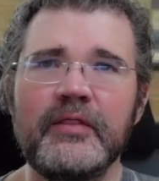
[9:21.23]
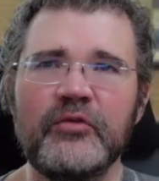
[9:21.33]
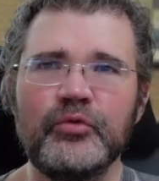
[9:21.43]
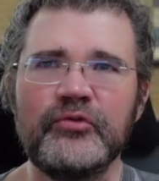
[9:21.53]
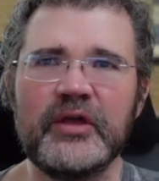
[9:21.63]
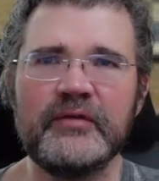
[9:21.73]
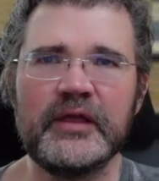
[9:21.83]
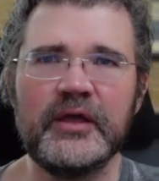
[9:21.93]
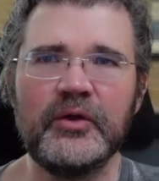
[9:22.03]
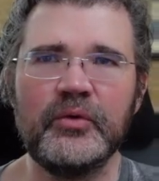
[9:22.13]
This one's
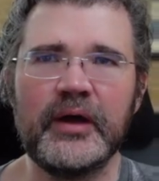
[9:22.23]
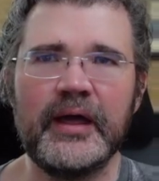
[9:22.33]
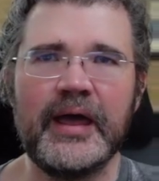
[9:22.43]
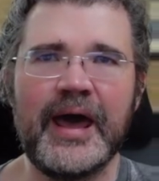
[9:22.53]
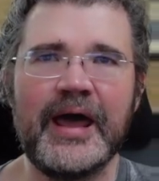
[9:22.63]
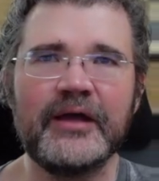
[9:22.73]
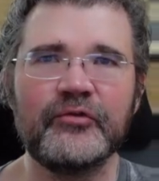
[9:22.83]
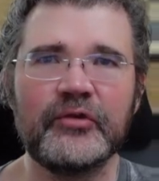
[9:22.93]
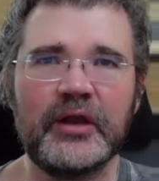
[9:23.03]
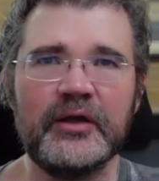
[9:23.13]
giving you,
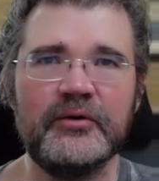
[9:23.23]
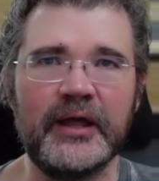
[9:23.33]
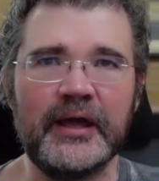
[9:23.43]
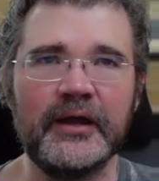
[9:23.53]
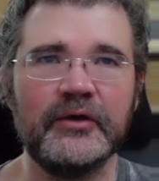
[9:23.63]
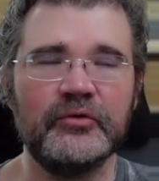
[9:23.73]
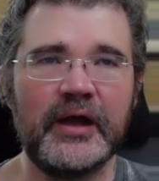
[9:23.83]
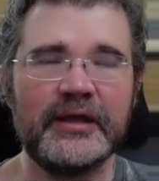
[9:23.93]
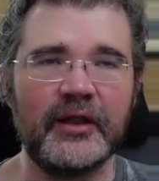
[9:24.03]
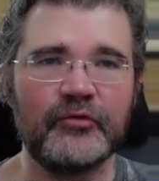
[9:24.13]
excluding
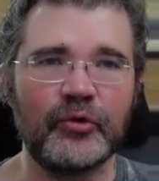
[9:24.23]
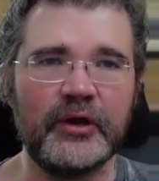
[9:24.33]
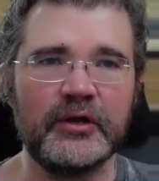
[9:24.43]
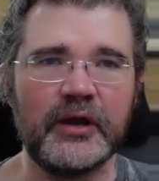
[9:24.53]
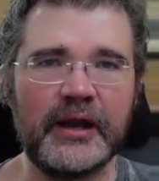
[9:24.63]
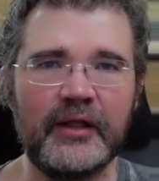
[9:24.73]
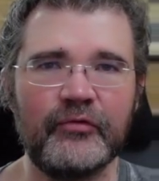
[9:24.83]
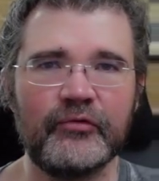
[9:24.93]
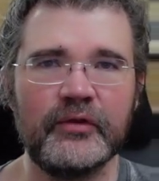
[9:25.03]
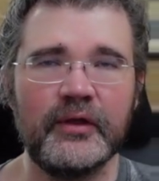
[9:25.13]
regulatory
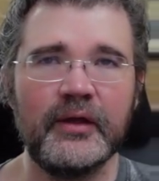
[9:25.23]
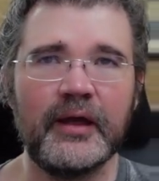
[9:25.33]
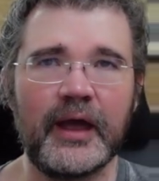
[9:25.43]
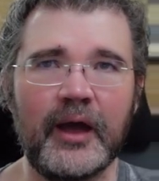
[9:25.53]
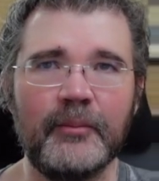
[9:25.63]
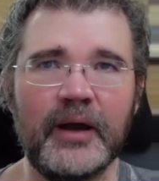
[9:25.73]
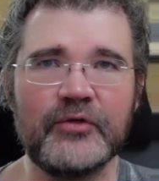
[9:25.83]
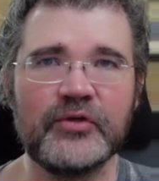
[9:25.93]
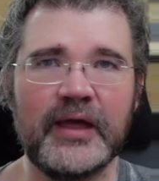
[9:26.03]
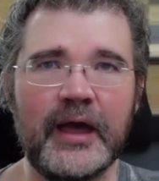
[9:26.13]
credits, how
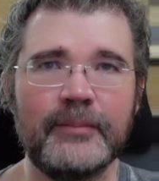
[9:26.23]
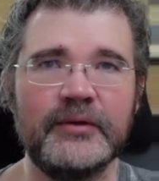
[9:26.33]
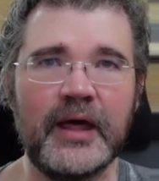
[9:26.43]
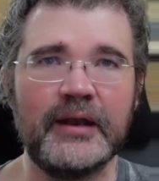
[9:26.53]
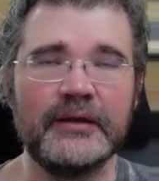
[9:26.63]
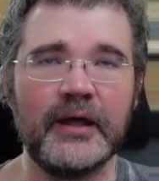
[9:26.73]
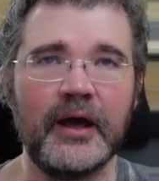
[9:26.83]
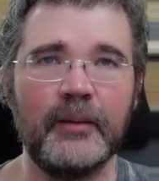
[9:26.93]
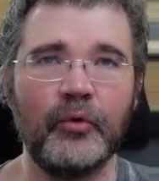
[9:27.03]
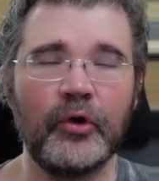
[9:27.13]
much GAAP net
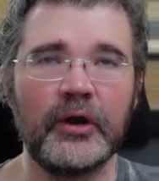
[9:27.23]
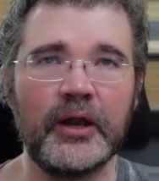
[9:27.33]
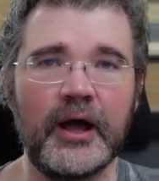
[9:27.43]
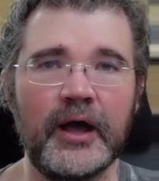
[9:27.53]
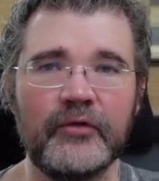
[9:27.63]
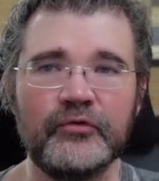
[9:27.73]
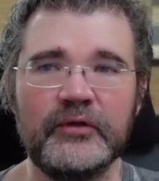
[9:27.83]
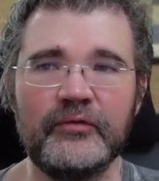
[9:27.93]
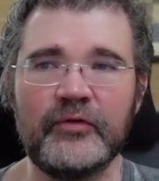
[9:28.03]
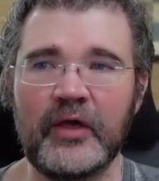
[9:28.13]
income or loss
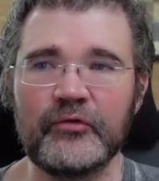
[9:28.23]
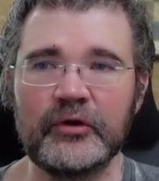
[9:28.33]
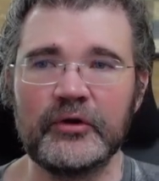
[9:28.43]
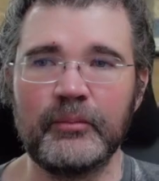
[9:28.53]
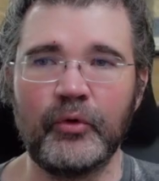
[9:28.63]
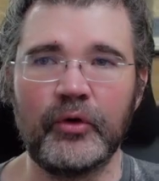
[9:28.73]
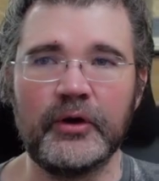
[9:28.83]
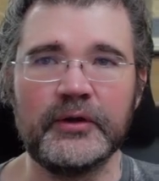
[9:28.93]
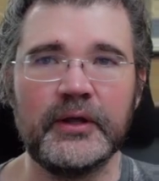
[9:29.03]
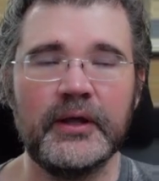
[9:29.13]
did Tesla
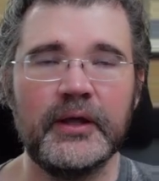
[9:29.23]
report